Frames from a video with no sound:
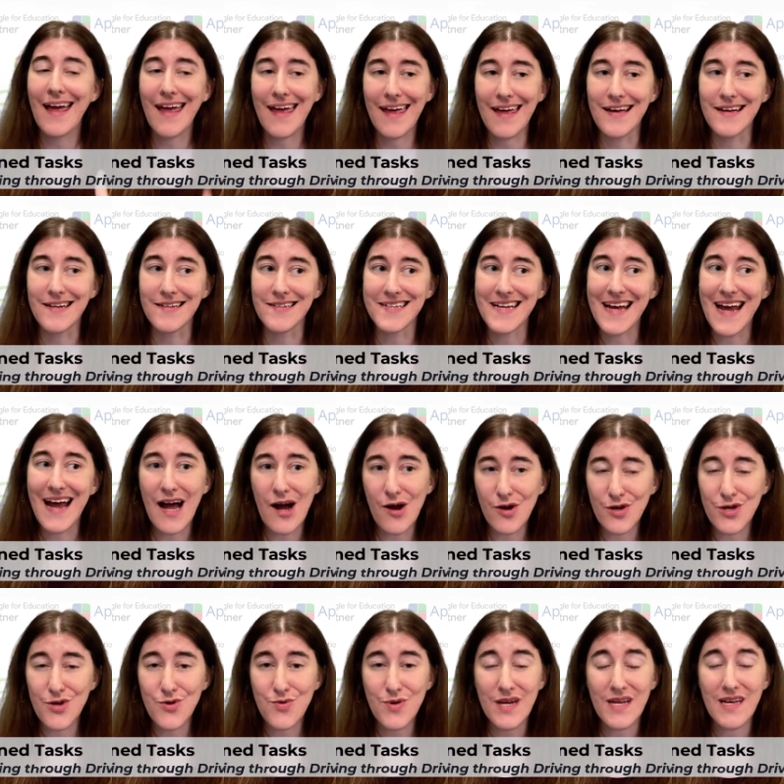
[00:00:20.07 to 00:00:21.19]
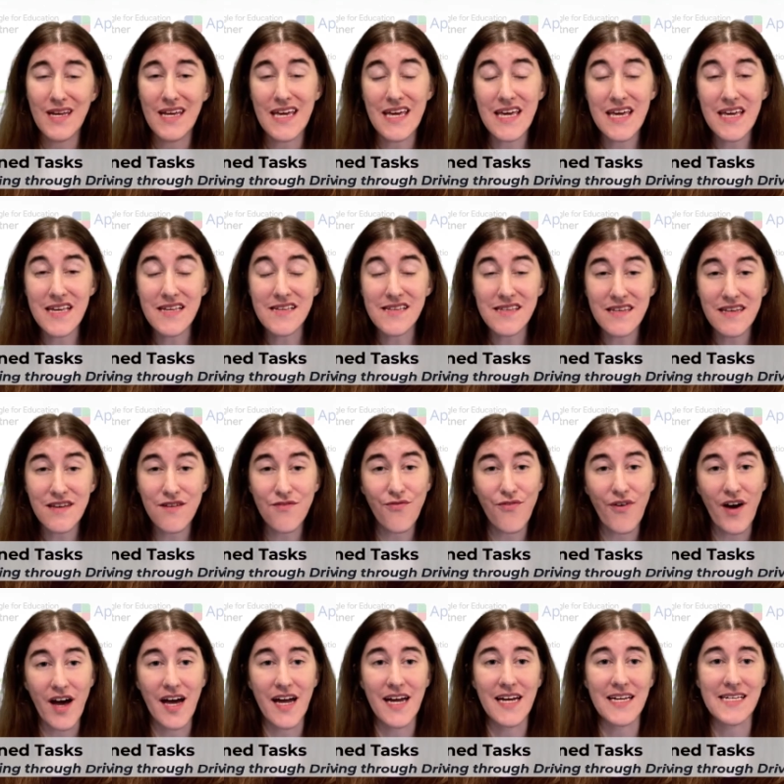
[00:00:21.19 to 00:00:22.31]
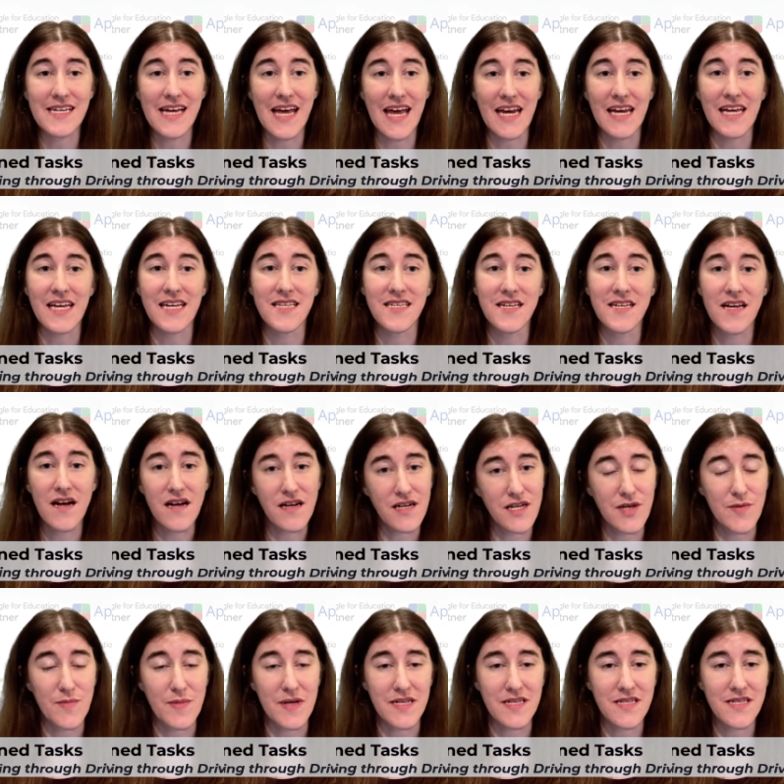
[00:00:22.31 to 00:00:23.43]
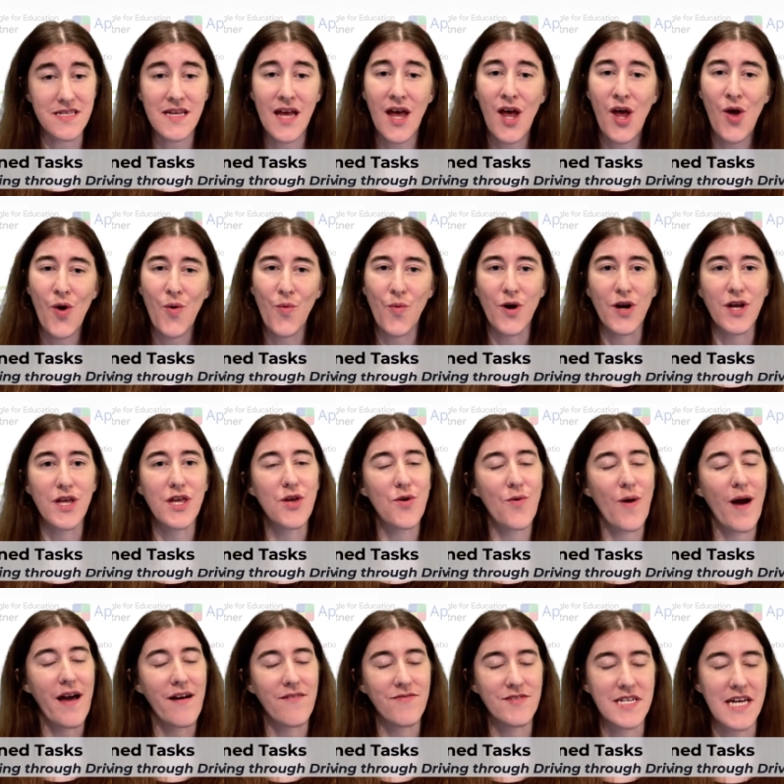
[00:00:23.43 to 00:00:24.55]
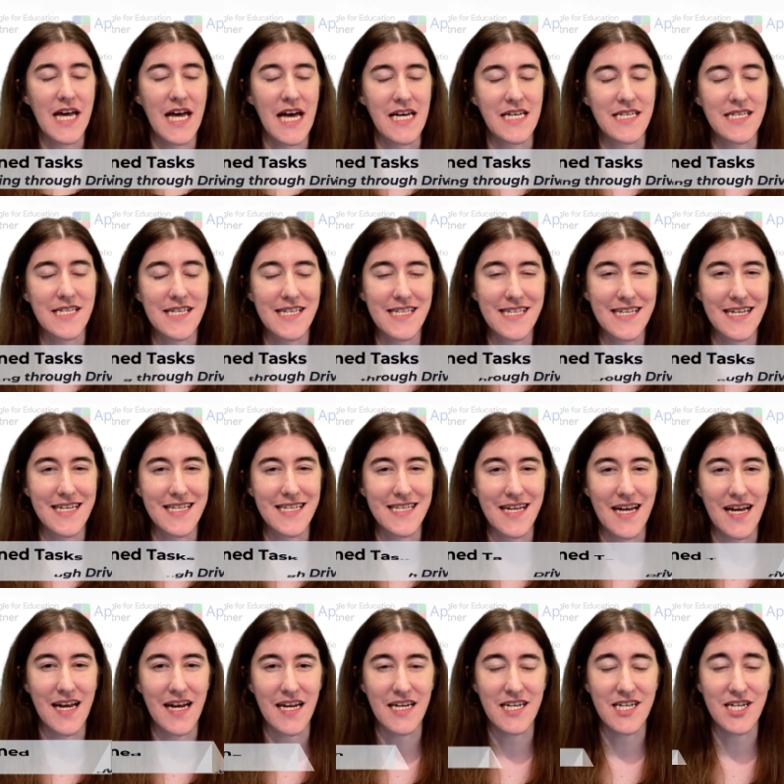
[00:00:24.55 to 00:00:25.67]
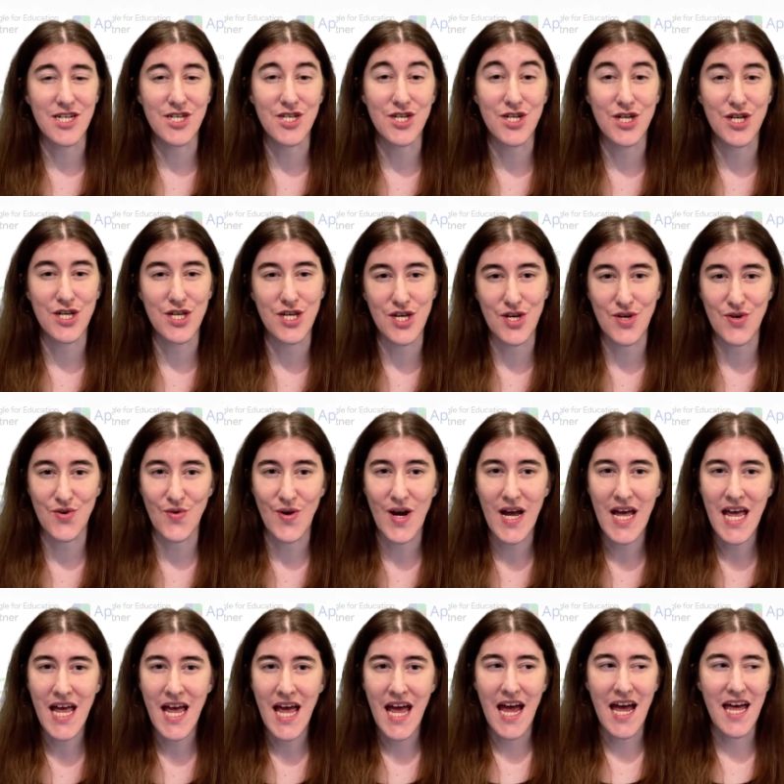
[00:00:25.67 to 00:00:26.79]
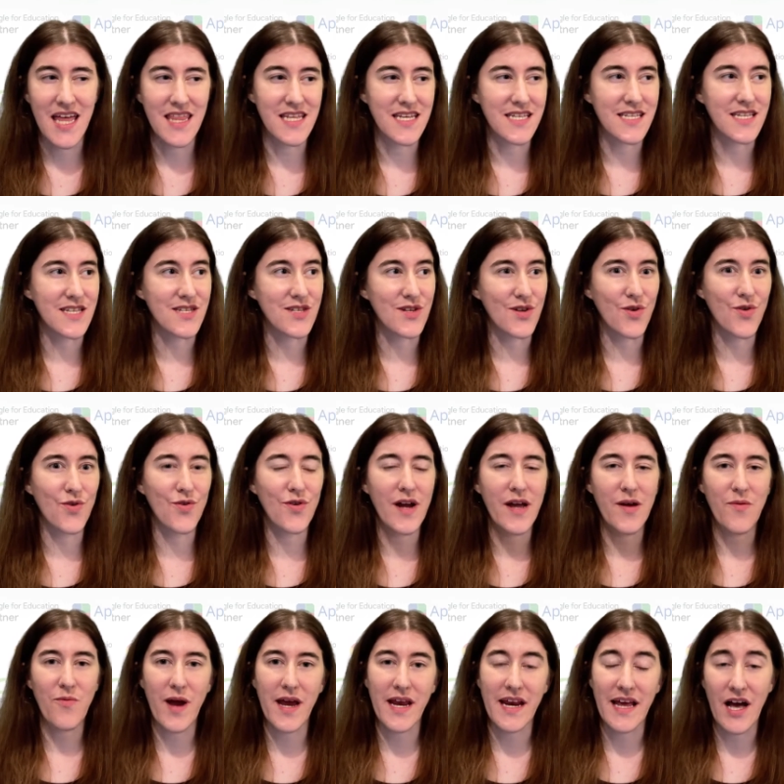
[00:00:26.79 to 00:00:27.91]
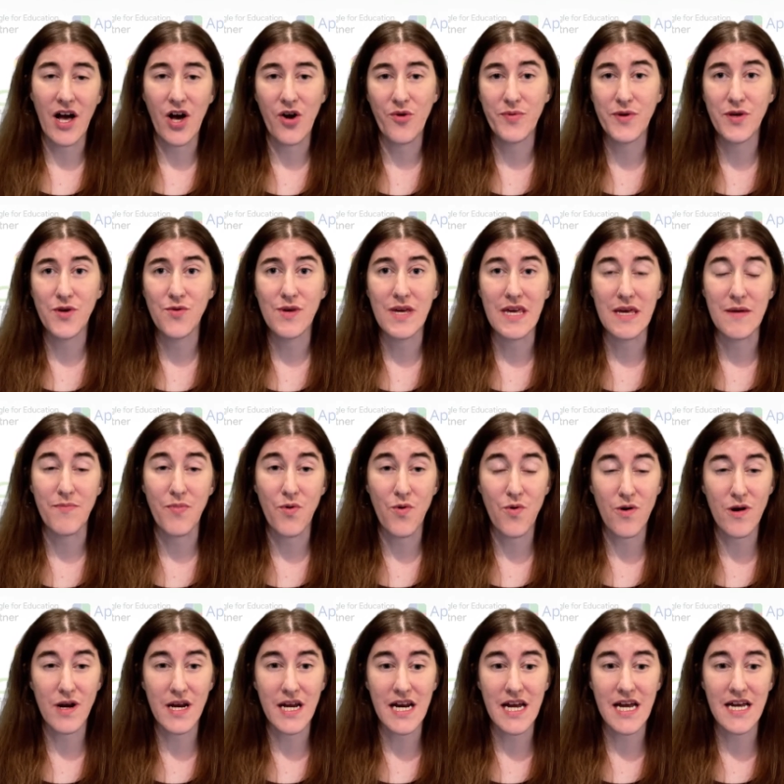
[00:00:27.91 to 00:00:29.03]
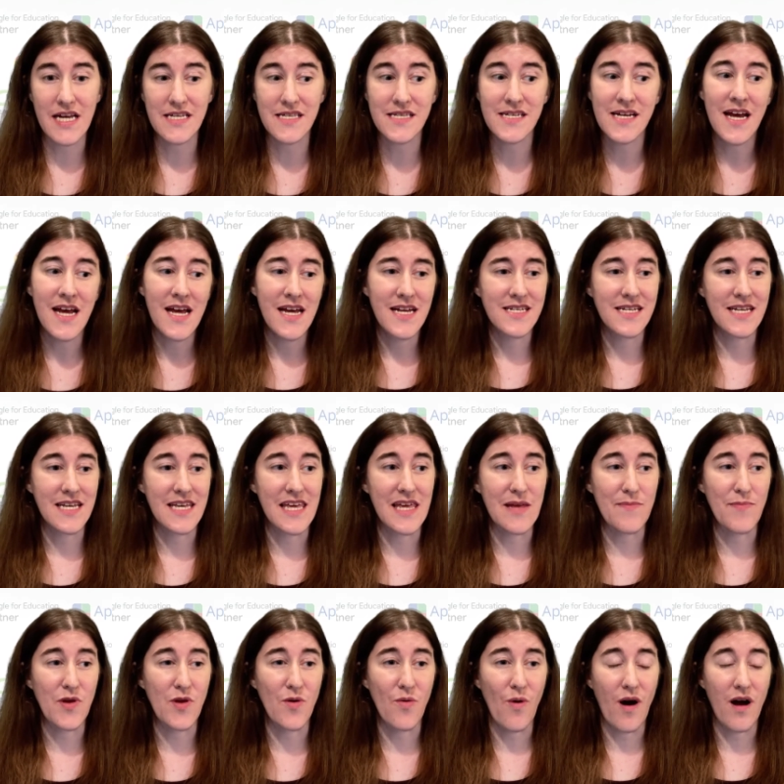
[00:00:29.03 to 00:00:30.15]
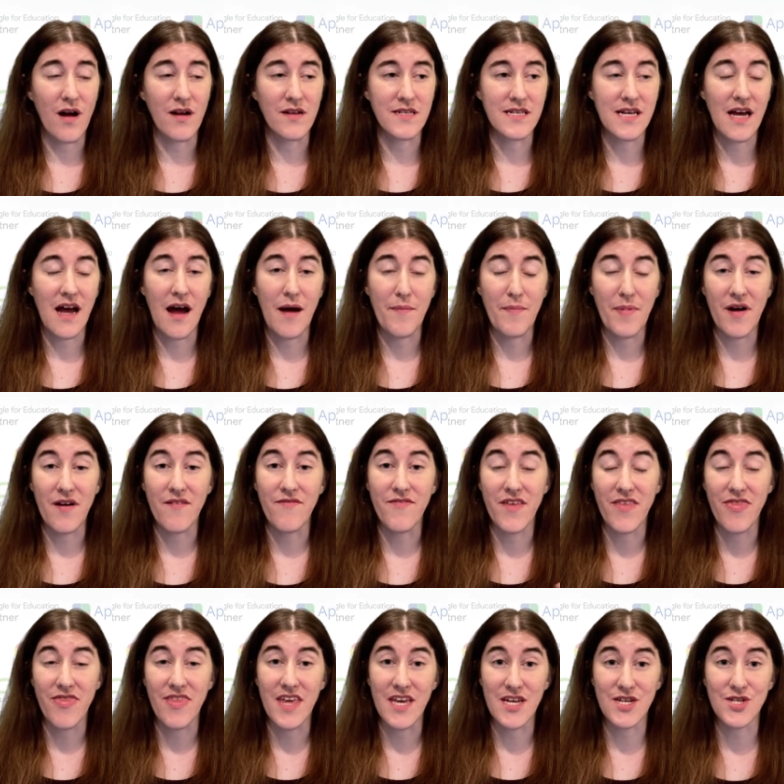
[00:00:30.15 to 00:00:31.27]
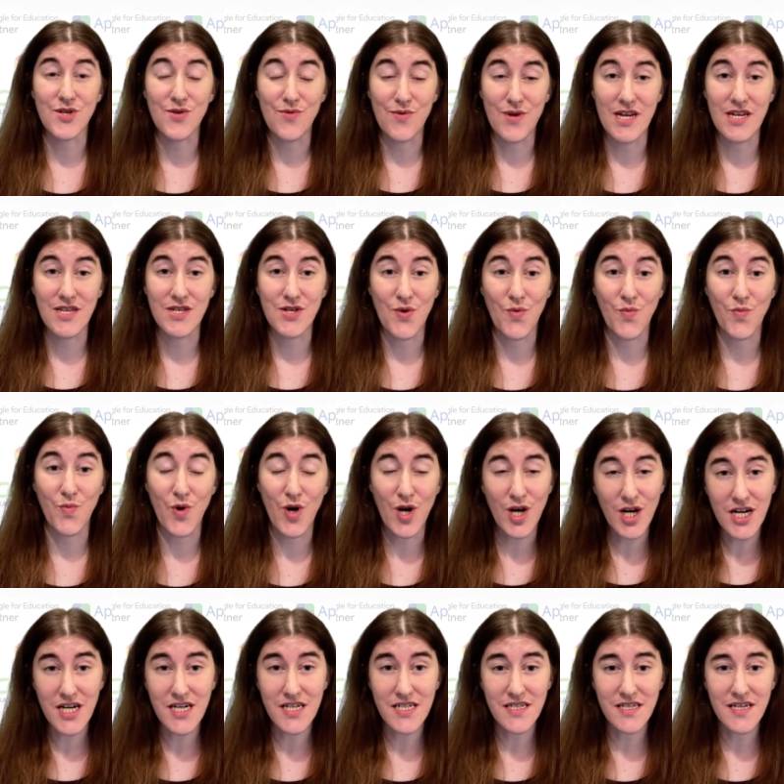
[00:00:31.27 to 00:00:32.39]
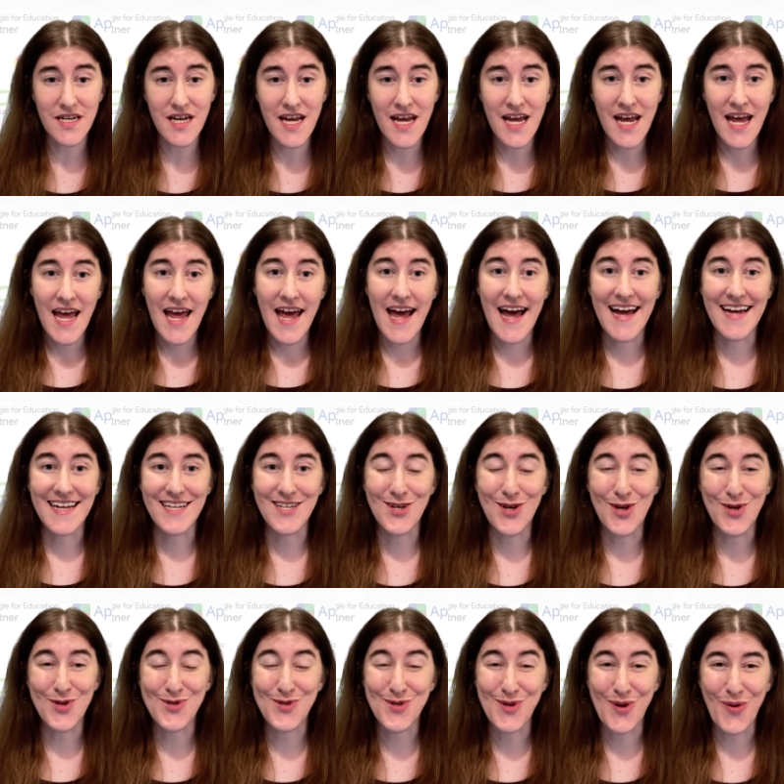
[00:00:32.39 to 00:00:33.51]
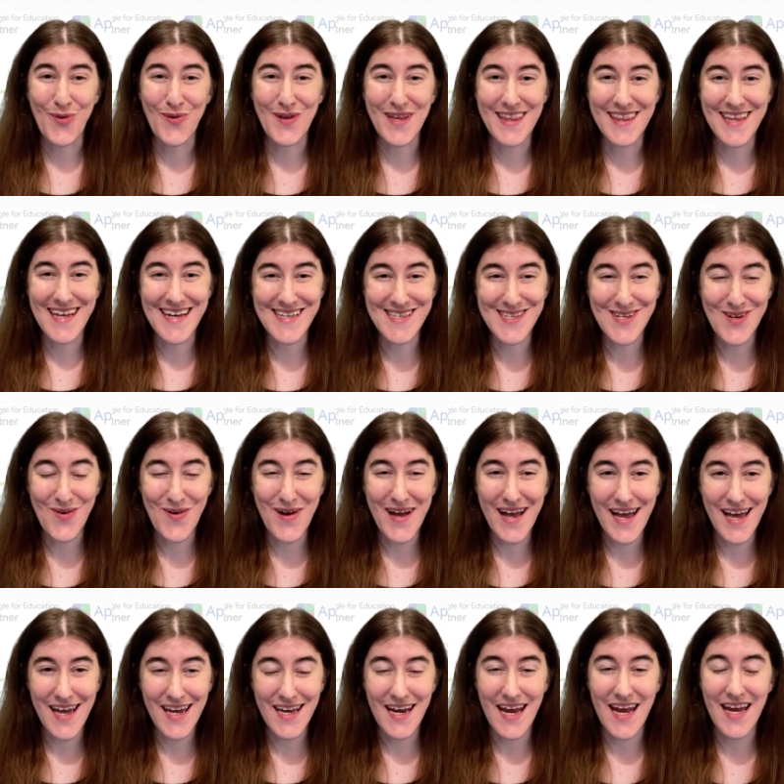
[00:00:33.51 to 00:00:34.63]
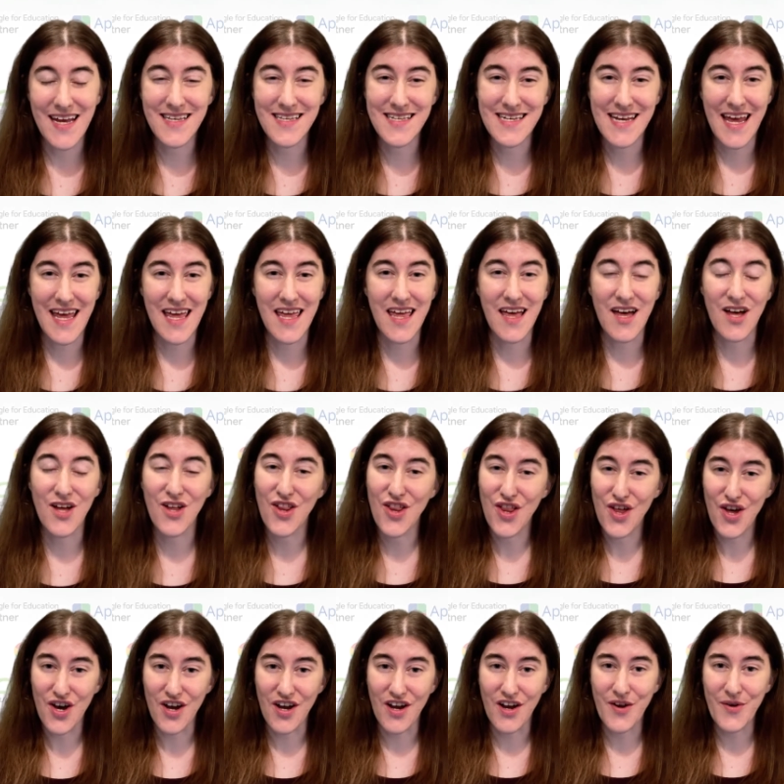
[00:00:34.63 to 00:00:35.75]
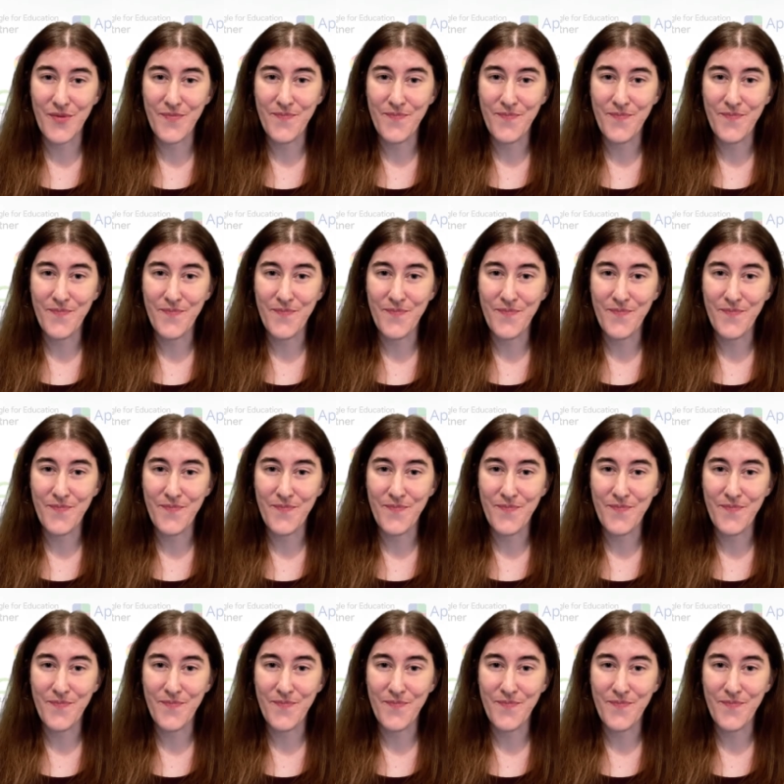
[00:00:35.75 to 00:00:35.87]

and how you can easily find any documents where you have tasks assigned to you. And this is a great way to help you keep organized, to keep you on top of the things you need to work on. And so let's go ahead and take a look.